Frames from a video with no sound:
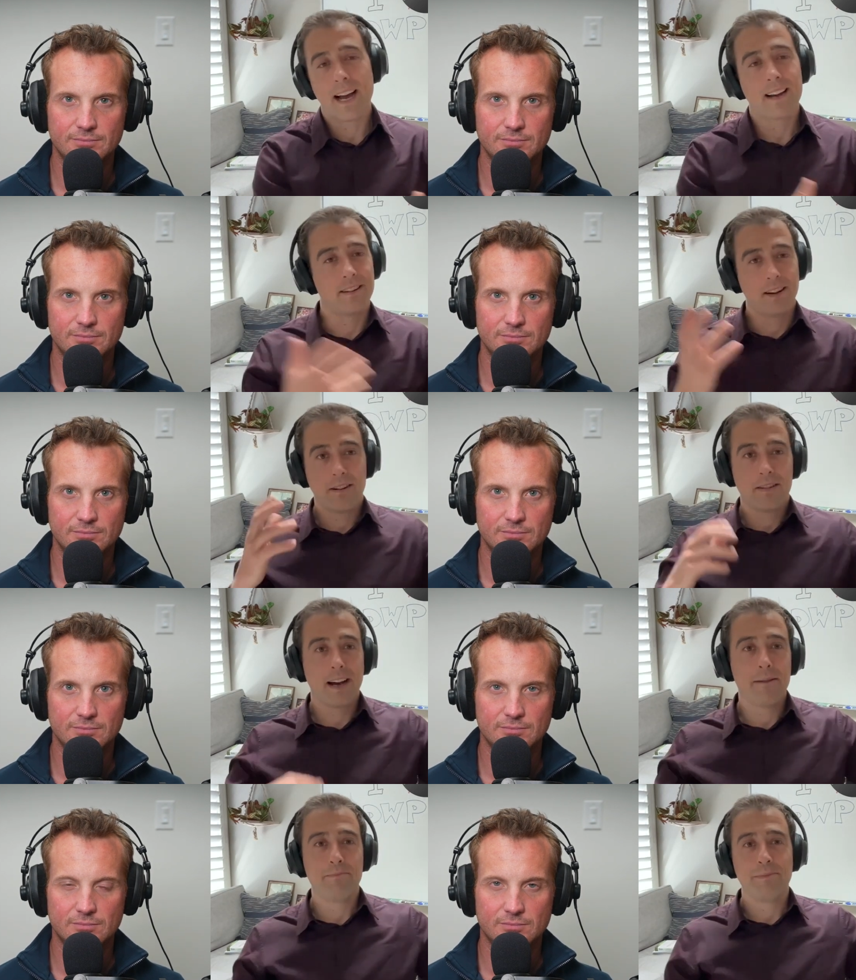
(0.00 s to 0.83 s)
Speaker 1: I don't
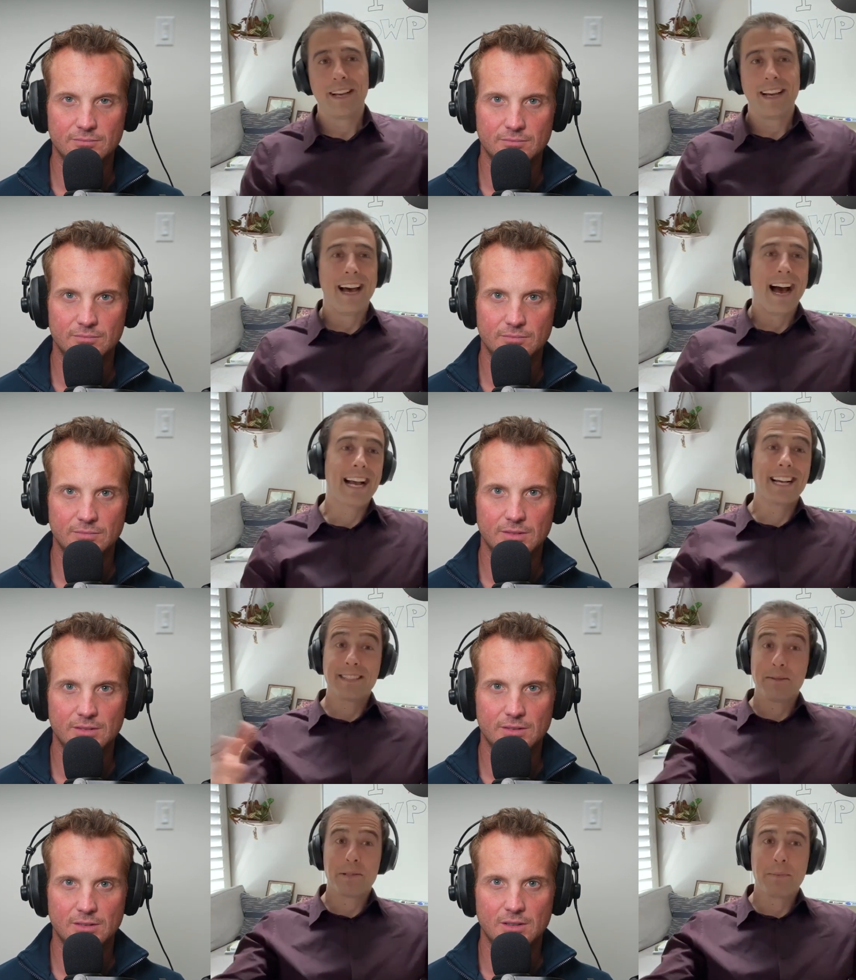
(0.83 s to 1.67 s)
know. I'm I
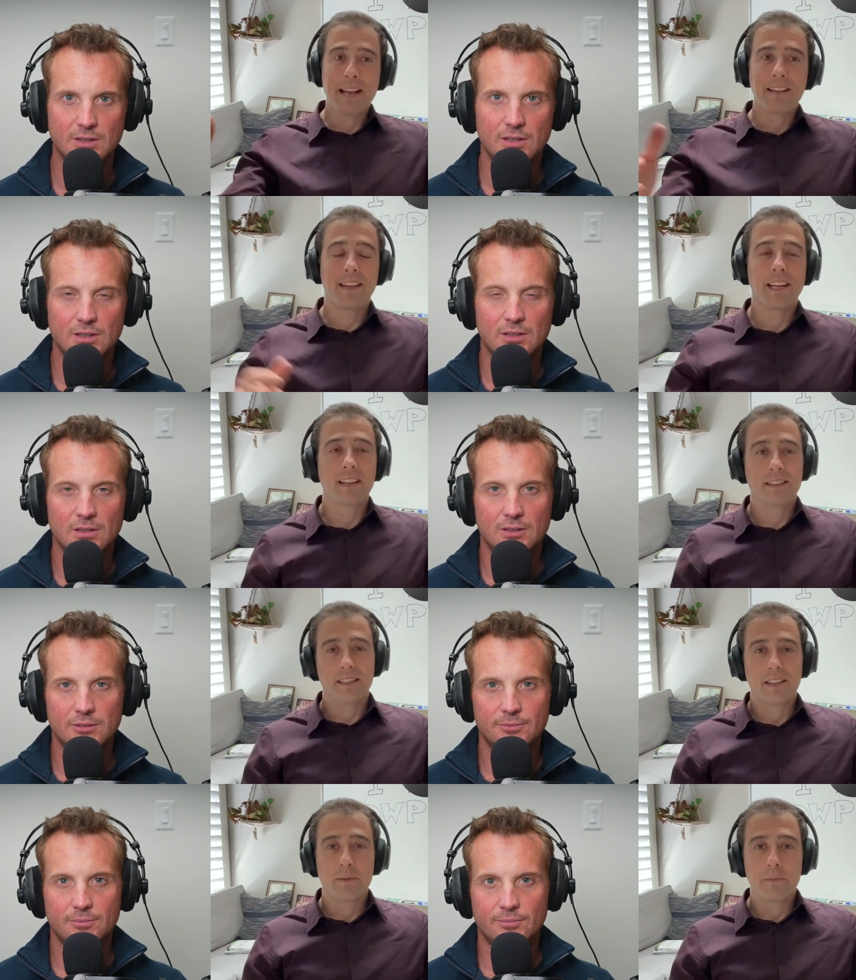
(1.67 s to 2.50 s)
guess I'm speculating a
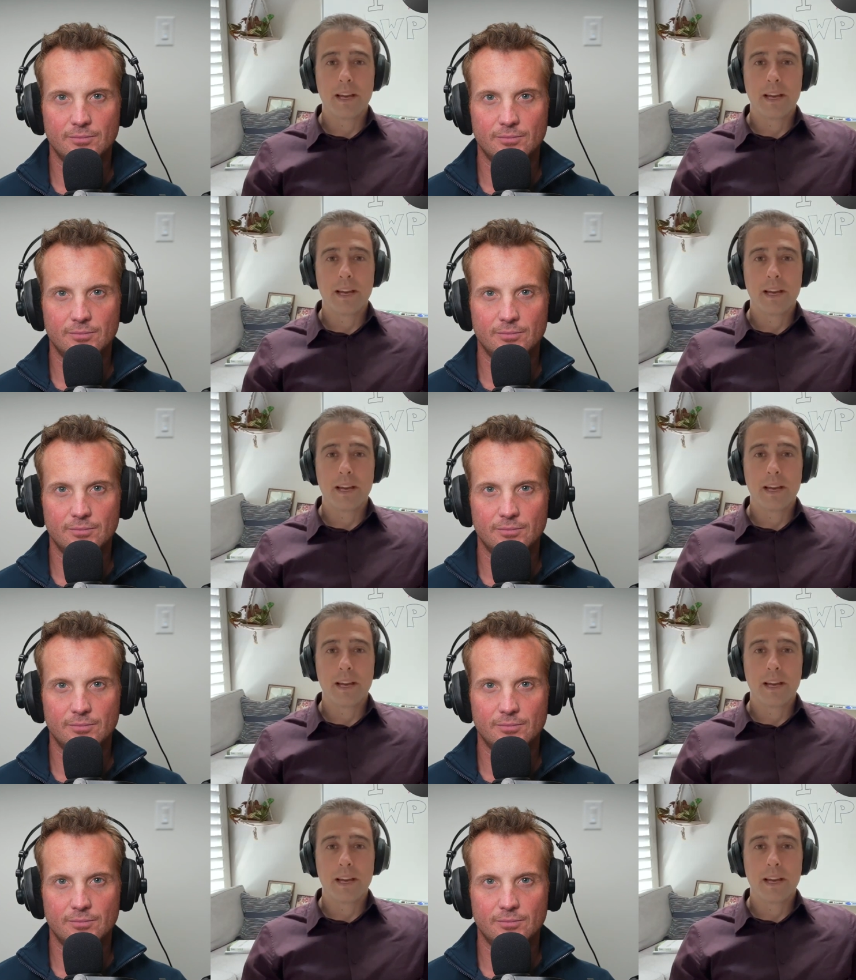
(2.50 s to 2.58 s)
little